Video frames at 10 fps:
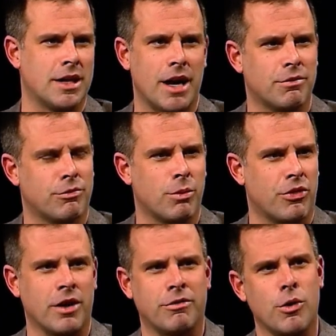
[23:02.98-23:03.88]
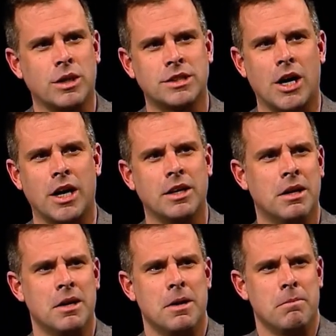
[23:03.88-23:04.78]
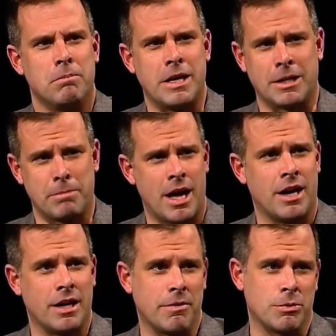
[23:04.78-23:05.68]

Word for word: and not with a focus on being competitive.